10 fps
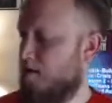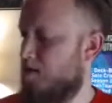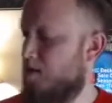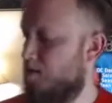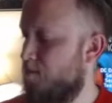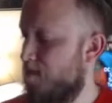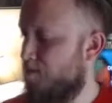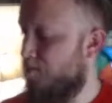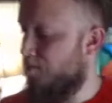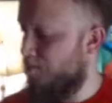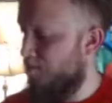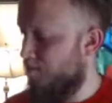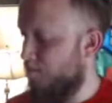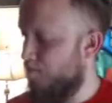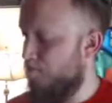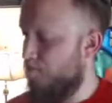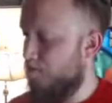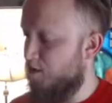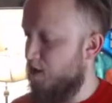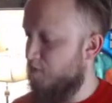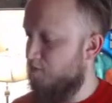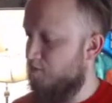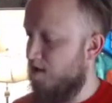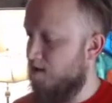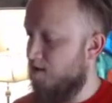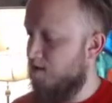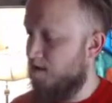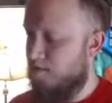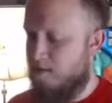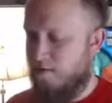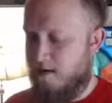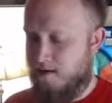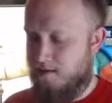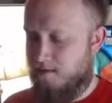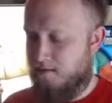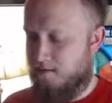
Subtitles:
Yep. Ooh, Jamie Reyes. Jamie Reyes.